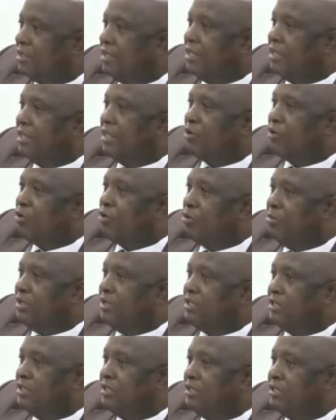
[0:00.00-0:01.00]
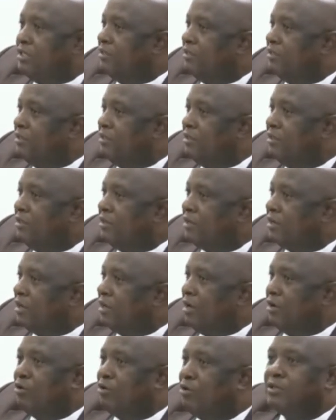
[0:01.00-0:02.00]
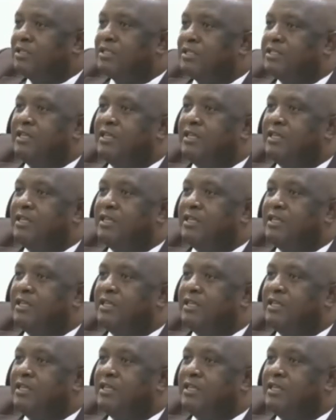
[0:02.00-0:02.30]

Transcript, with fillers: then the committee cannot